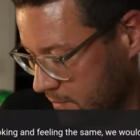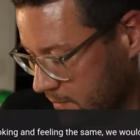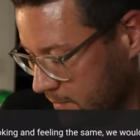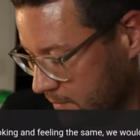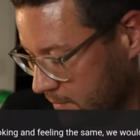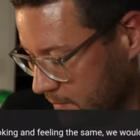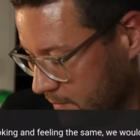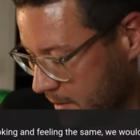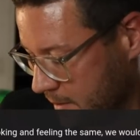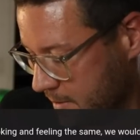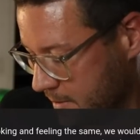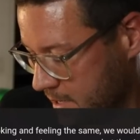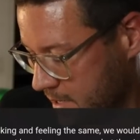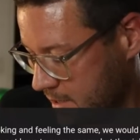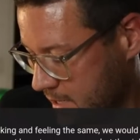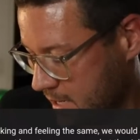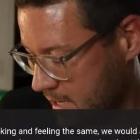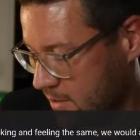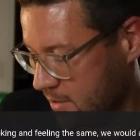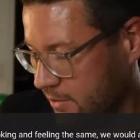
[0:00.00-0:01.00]
I mean,
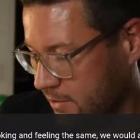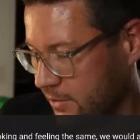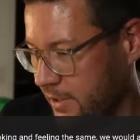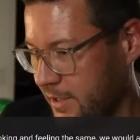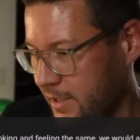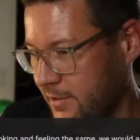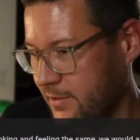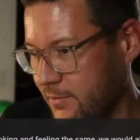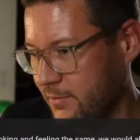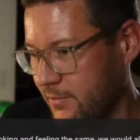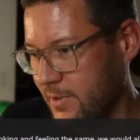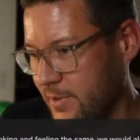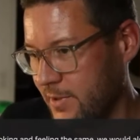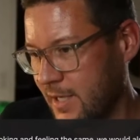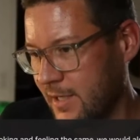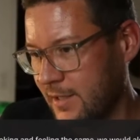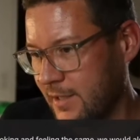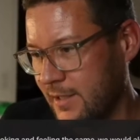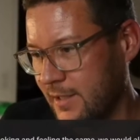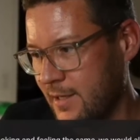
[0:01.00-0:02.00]
how could it
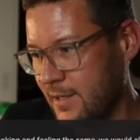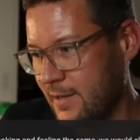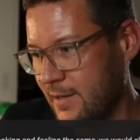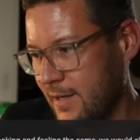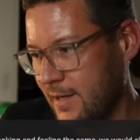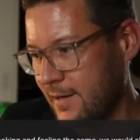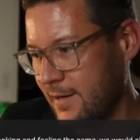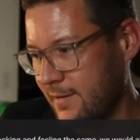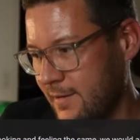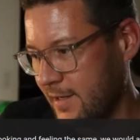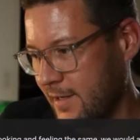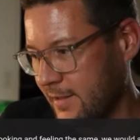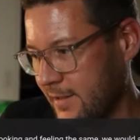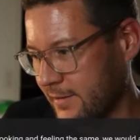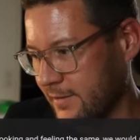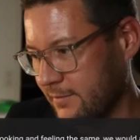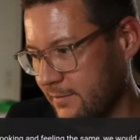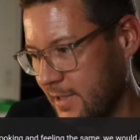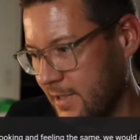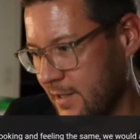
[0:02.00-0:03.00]
result in anything else,
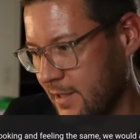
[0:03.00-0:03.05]
really?